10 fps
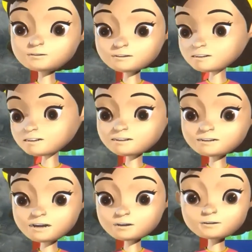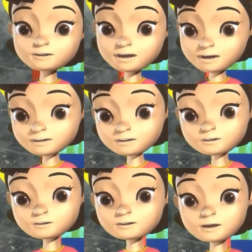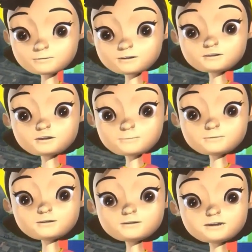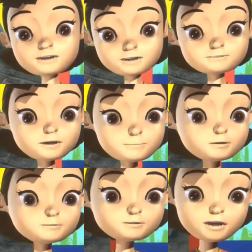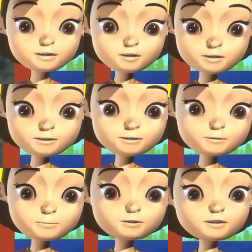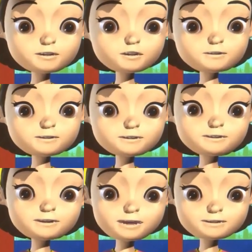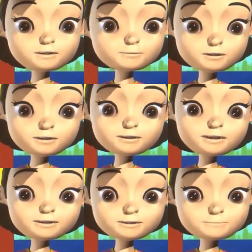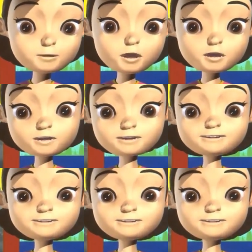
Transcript: Once these dangerous gases are in the atmosphere, they can have chemical reactions, which can cause things like acid rain and smog.